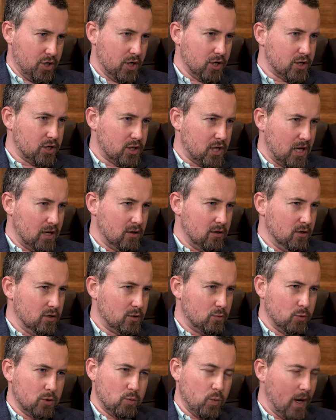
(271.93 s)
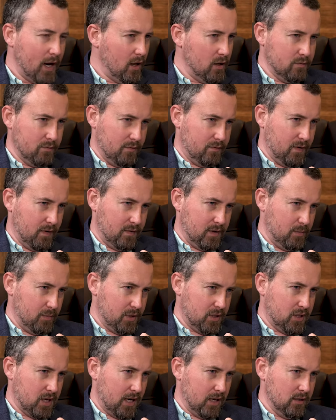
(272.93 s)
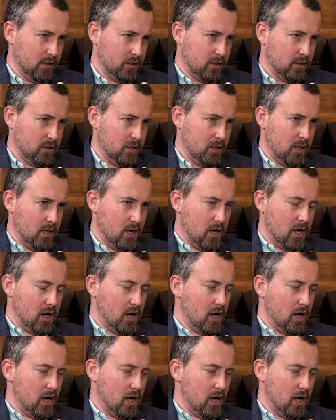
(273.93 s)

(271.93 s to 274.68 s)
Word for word: church attendance was well over 50%.